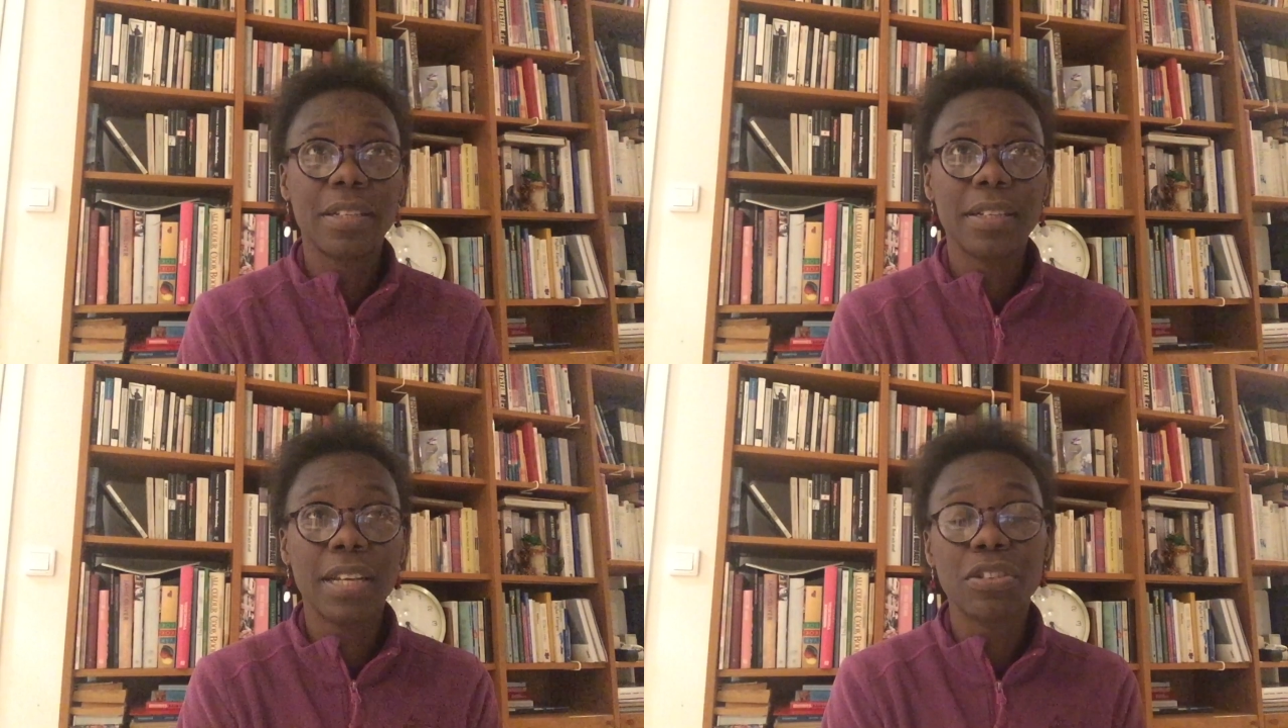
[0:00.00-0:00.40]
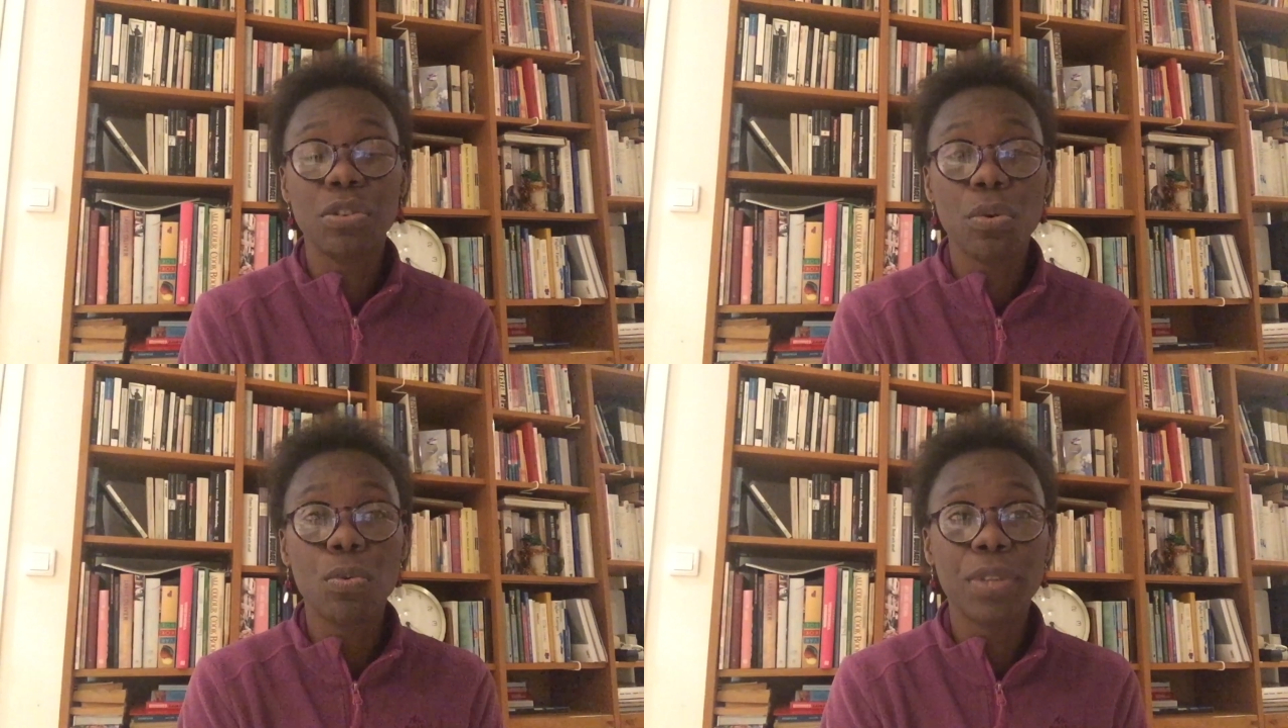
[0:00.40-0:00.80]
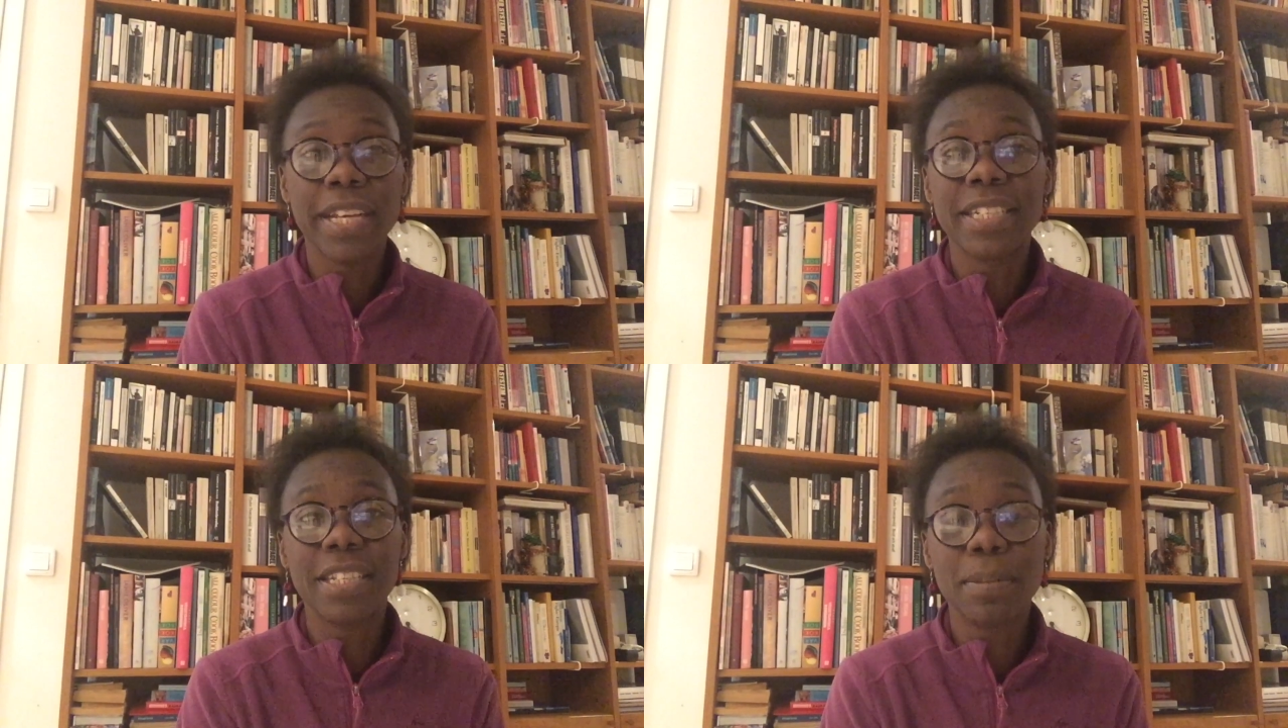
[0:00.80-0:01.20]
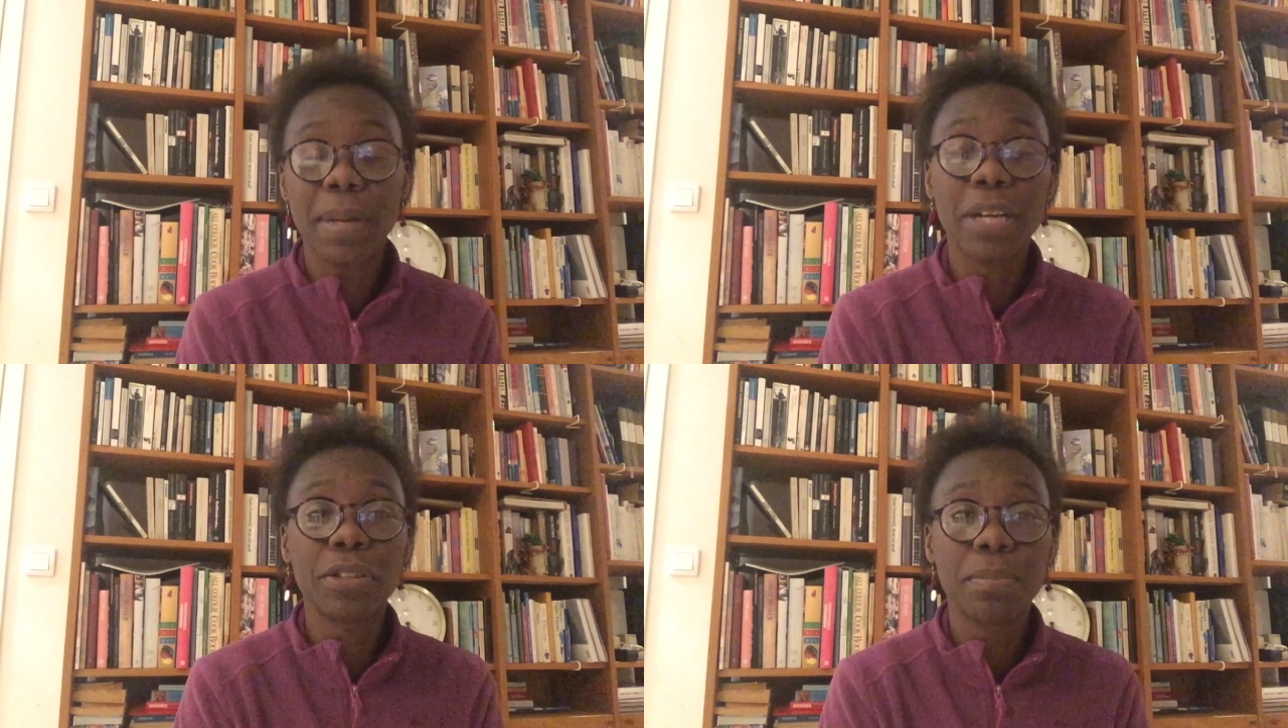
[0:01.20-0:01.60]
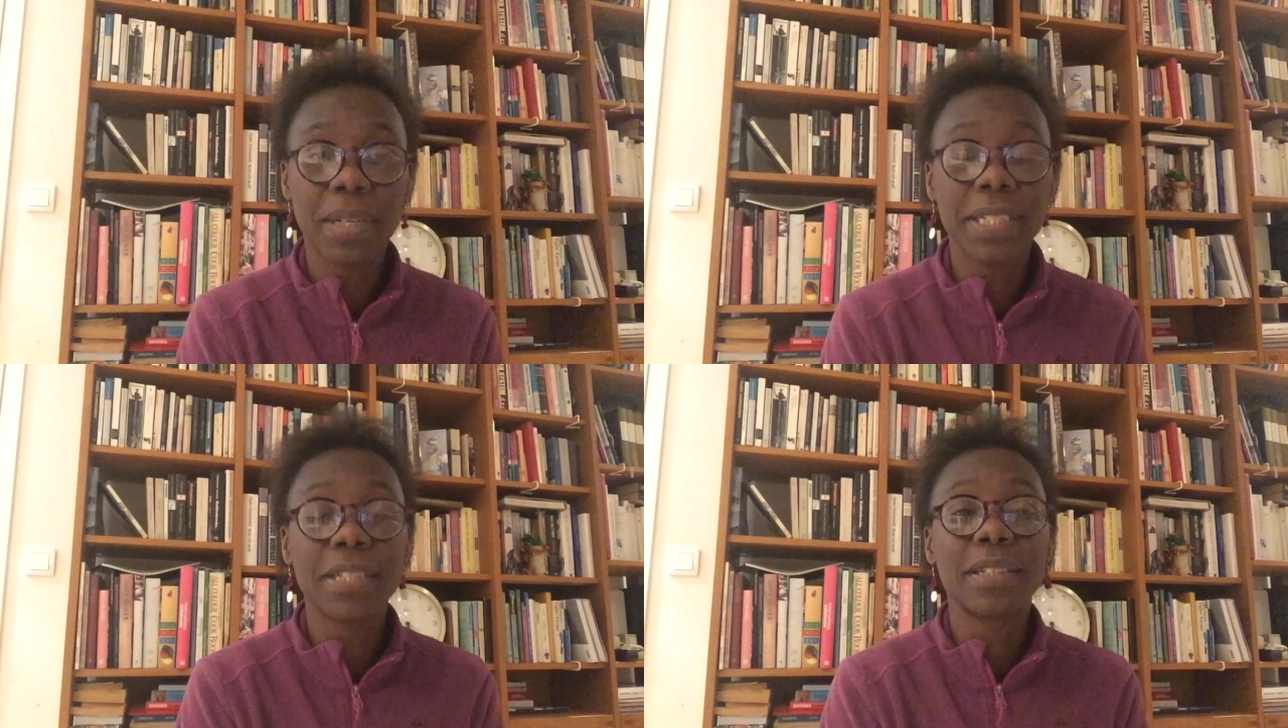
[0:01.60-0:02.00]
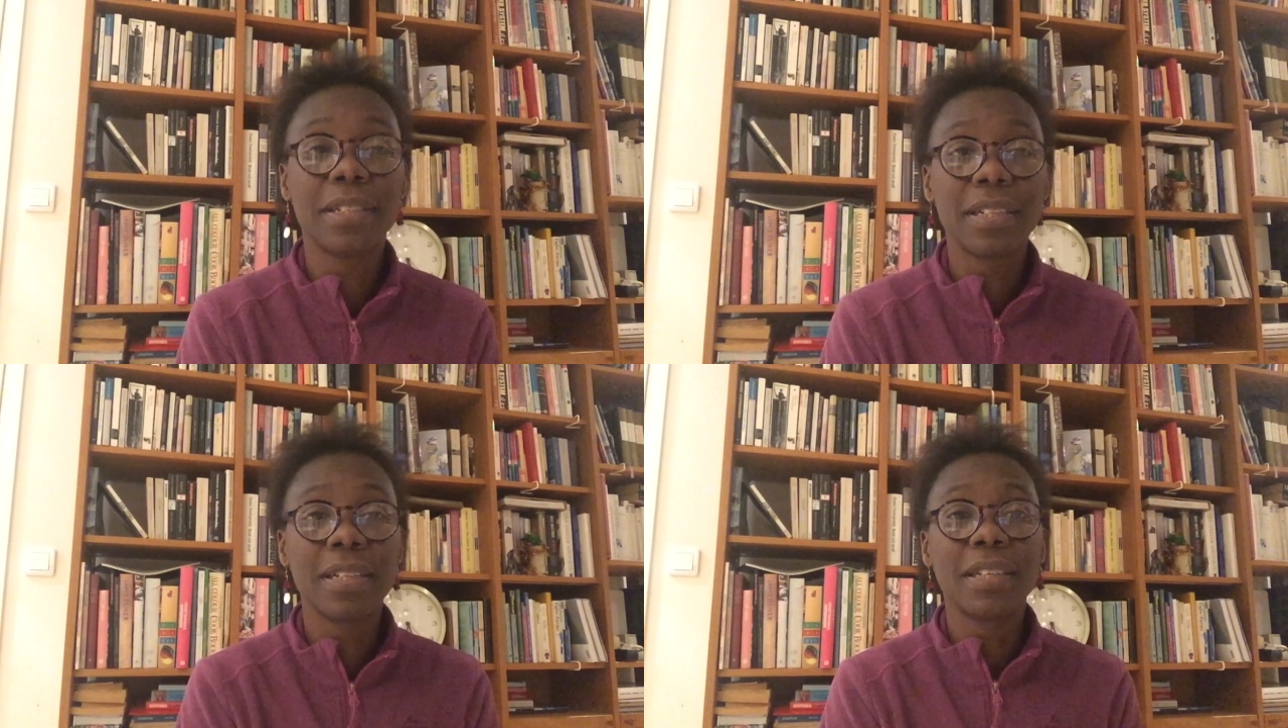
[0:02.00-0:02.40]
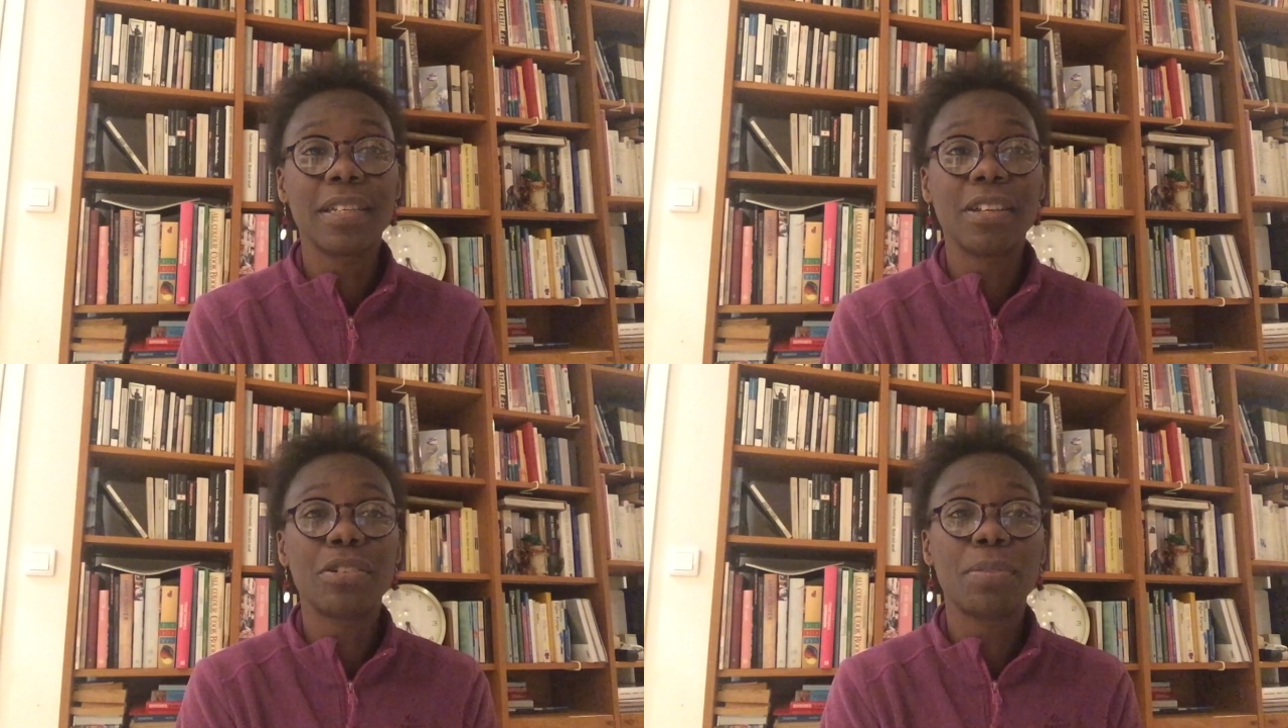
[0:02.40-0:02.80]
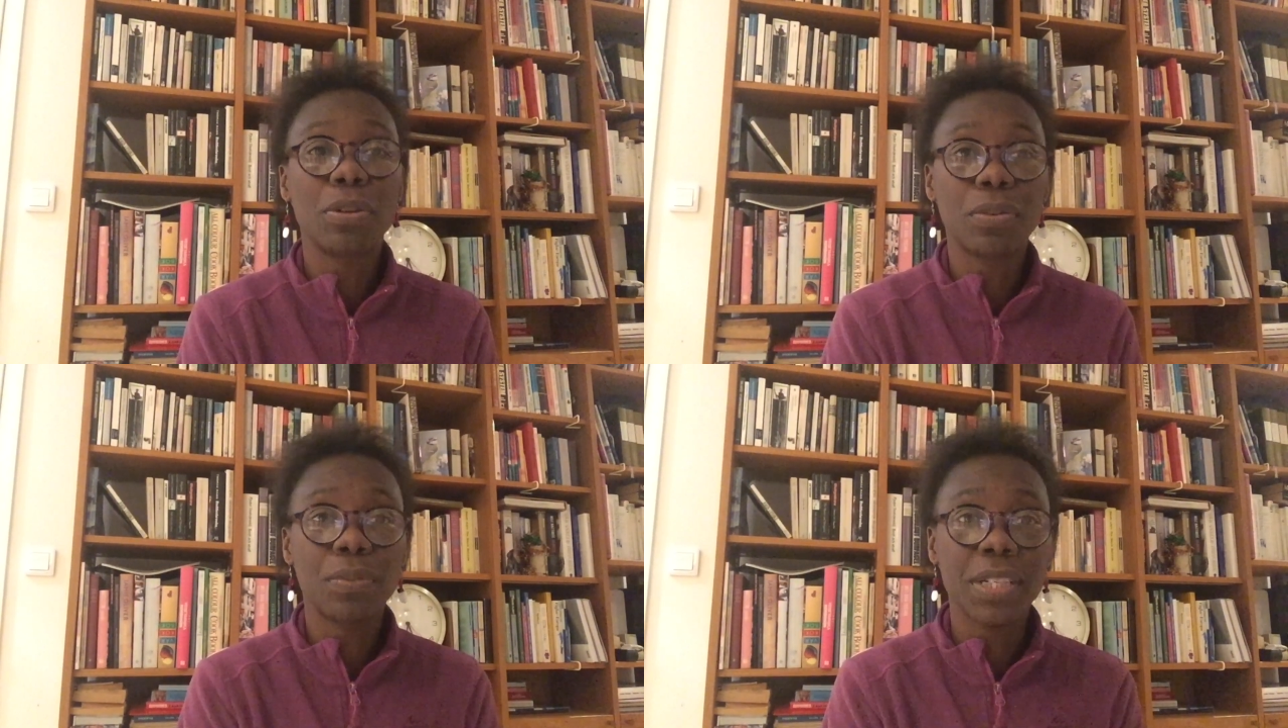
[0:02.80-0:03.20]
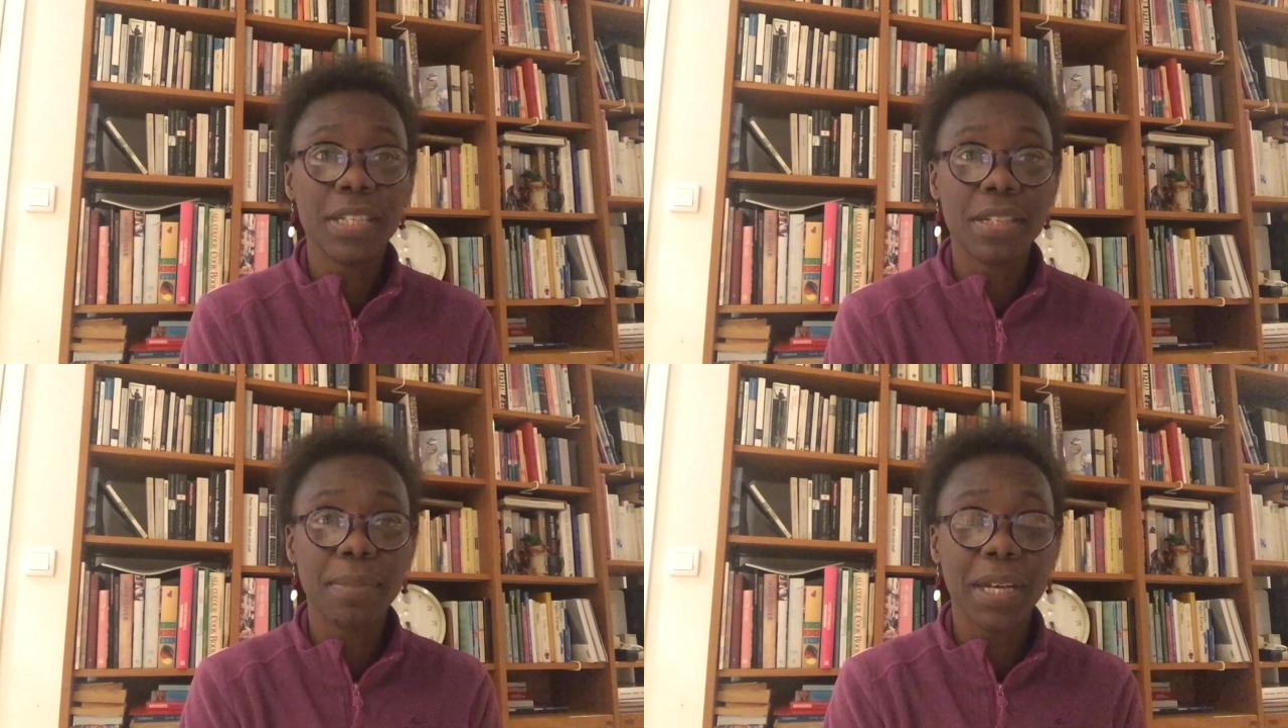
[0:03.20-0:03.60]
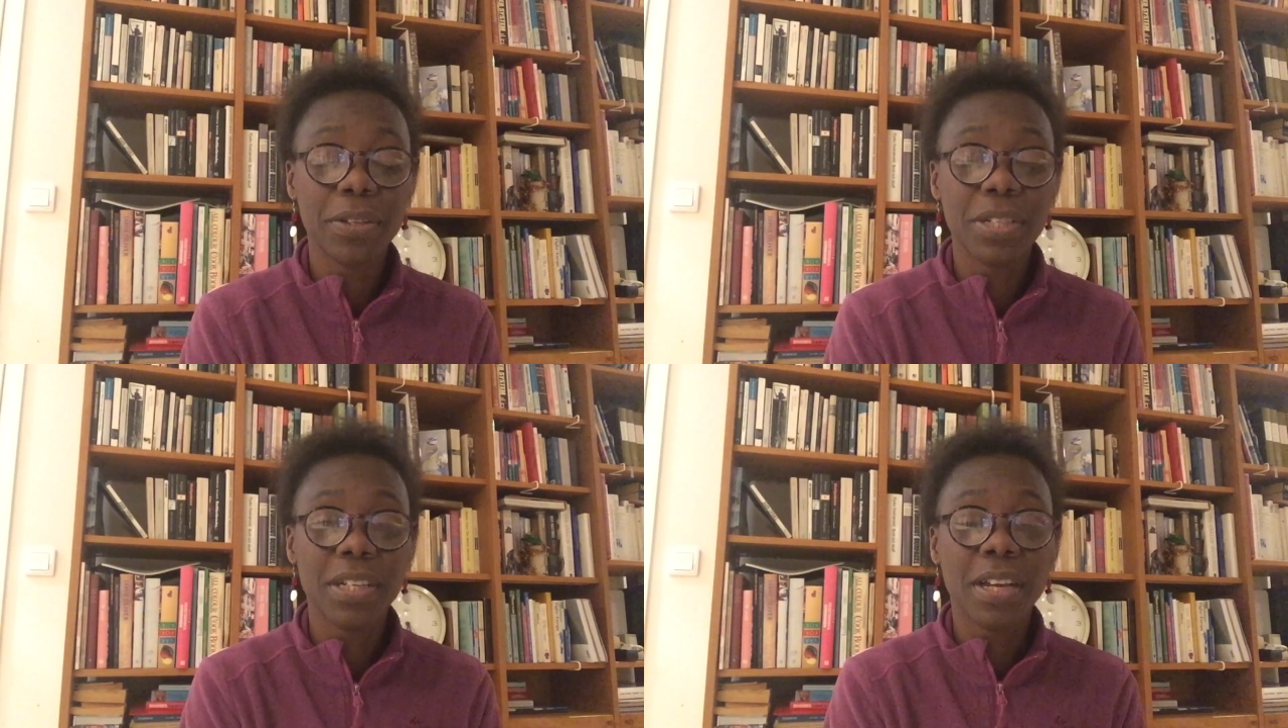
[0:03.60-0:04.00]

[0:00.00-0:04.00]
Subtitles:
that's not all that it's about, but that's part of what it's about.